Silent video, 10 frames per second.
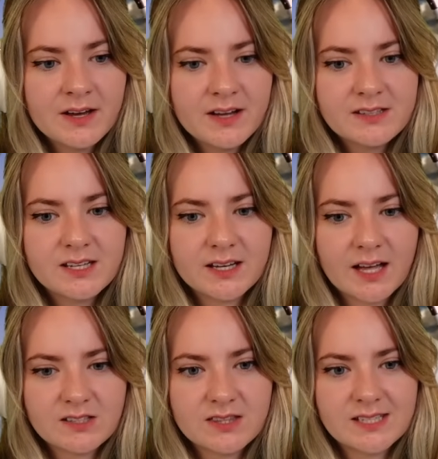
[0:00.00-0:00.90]
to
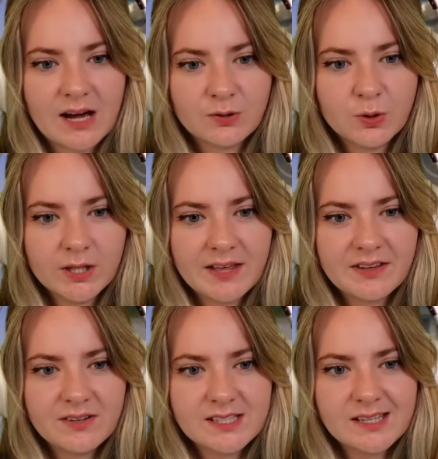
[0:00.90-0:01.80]
get to the town hall, and
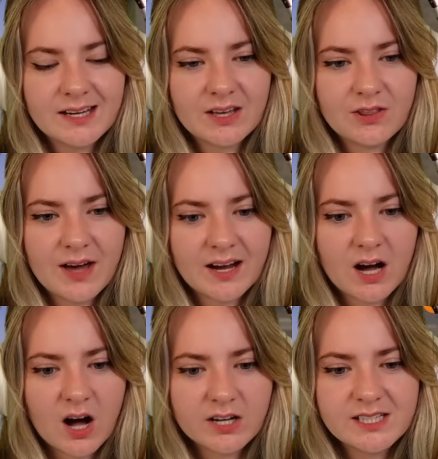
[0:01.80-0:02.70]
there is like that
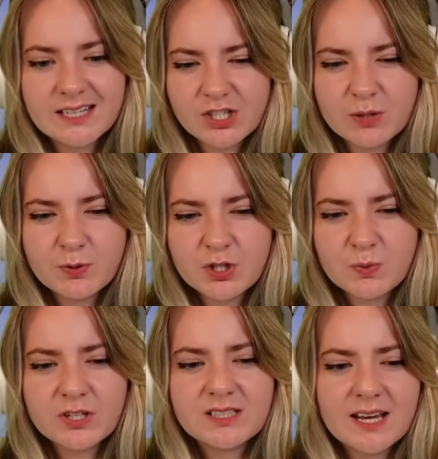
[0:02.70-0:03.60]
car dealership which I
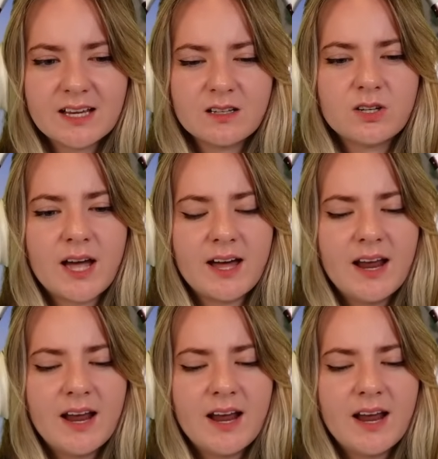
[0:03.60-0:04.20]
want to take a look at,